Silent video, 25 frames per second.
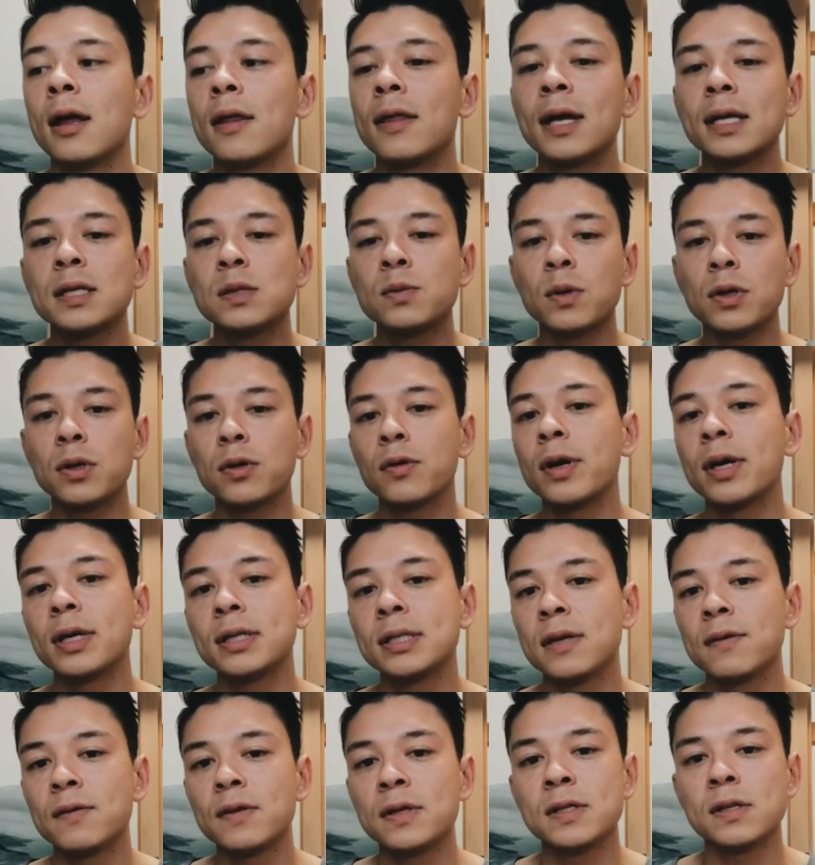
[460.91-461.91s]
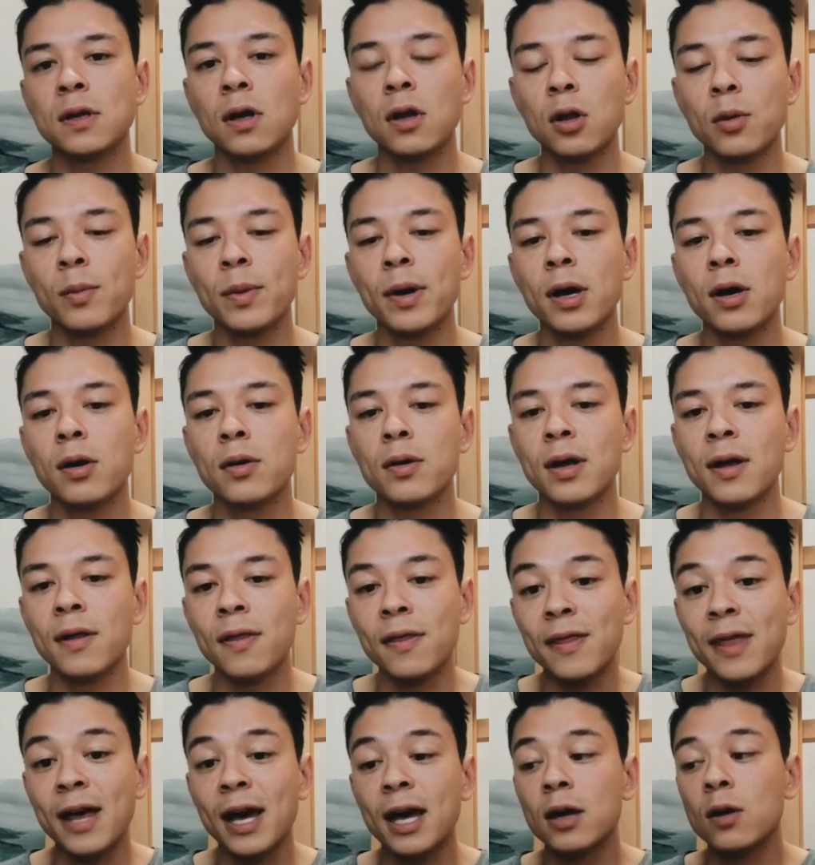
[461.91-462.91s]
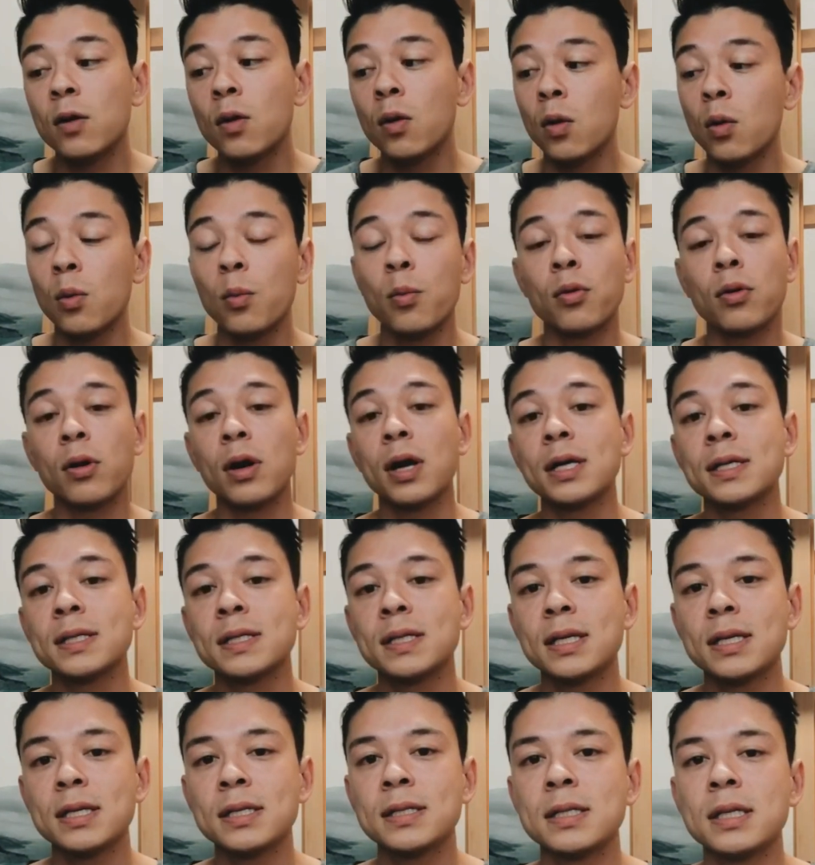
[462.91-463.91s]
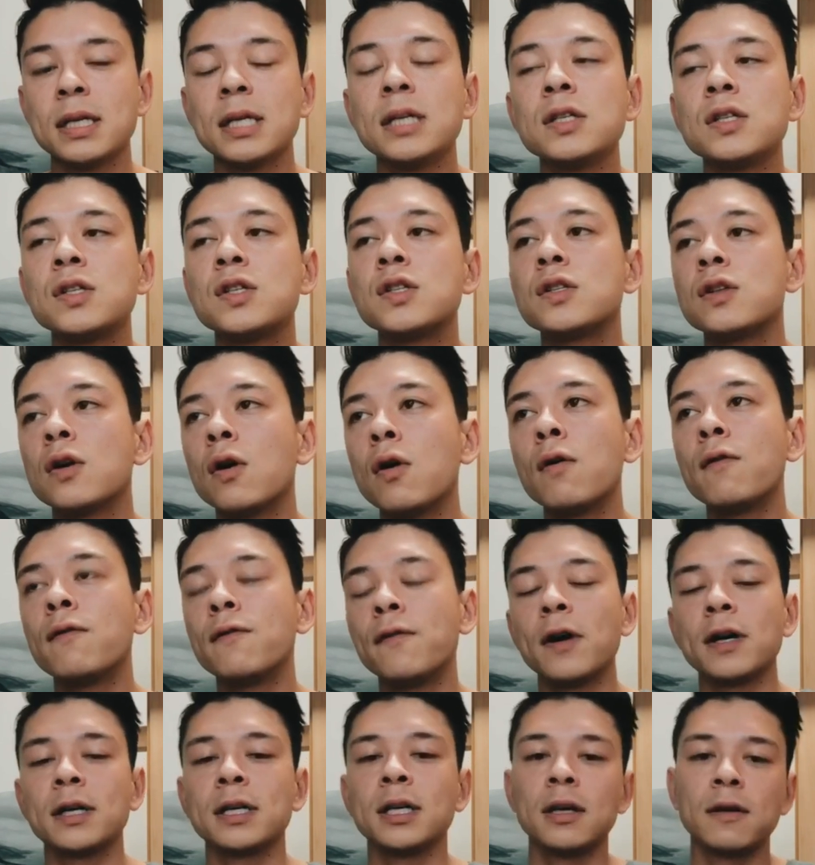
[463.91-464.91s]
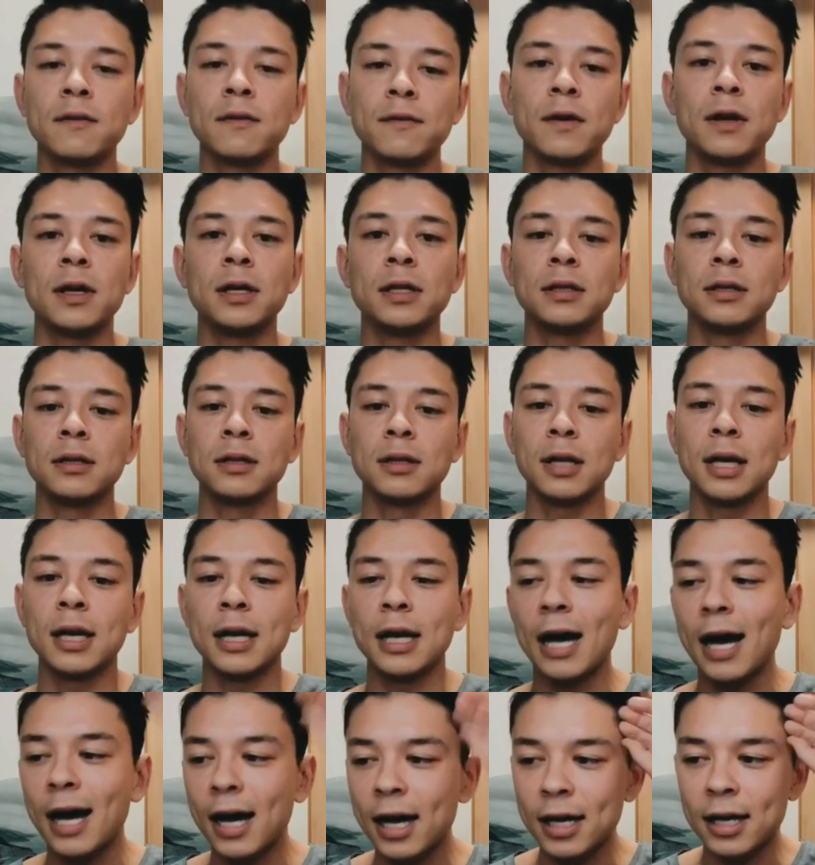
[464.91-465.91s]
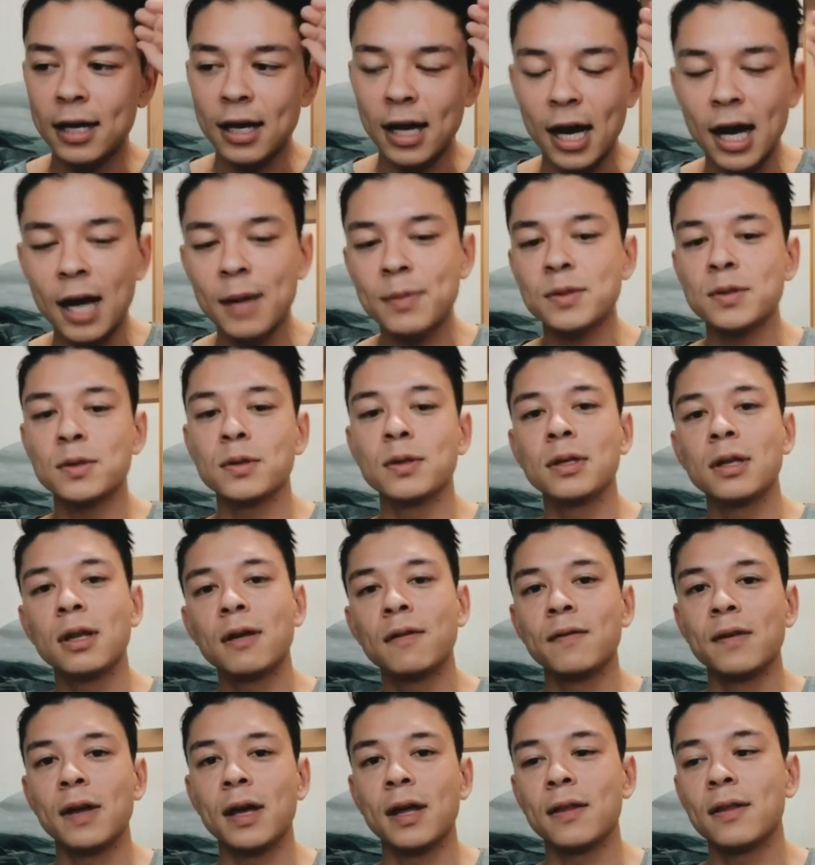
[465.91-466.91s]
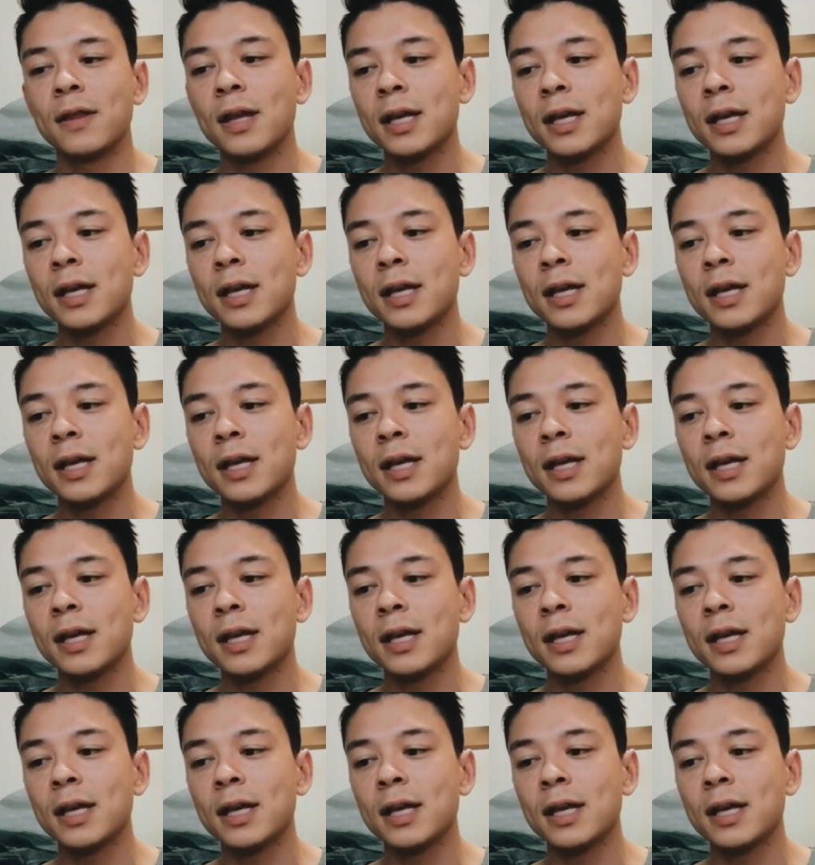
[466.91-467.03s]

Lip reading: That's what creativity is all about. And that whole process is so fucking fun. Like, I absolutely love that.